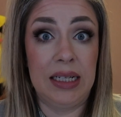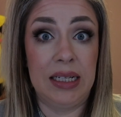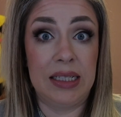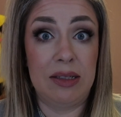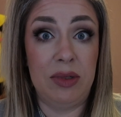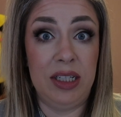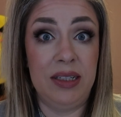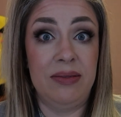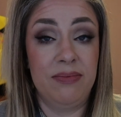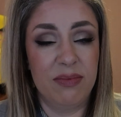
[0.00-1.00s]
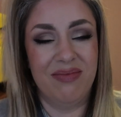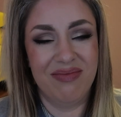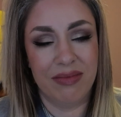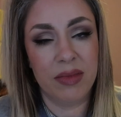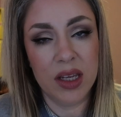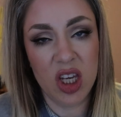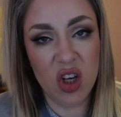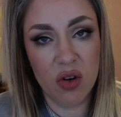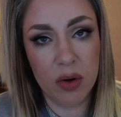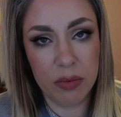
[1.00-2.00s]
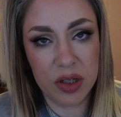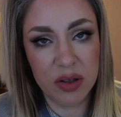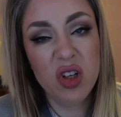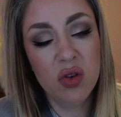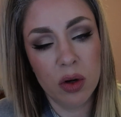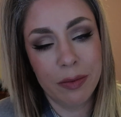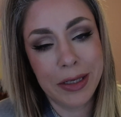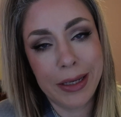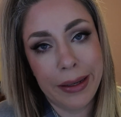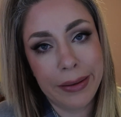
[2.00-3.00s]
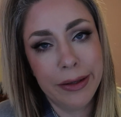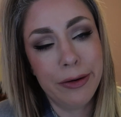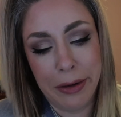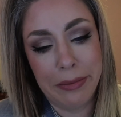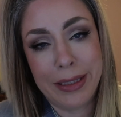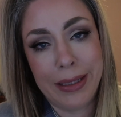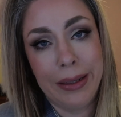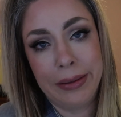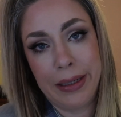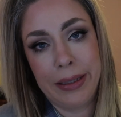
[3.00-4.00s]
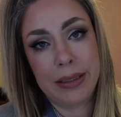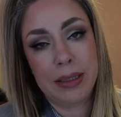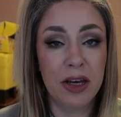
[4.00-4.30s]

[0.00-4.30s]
doesn't mean you know what I'm saying. You know what I'm saying, guys.